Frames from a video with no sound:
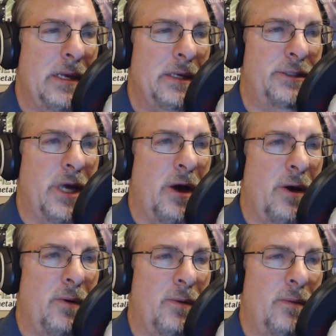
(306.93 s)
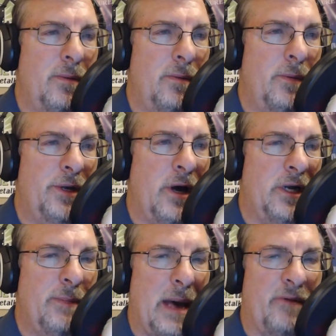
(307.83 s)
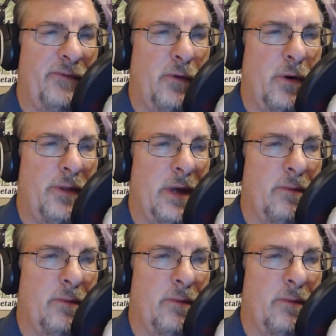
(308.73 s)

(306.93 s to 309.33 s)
so we talked about before that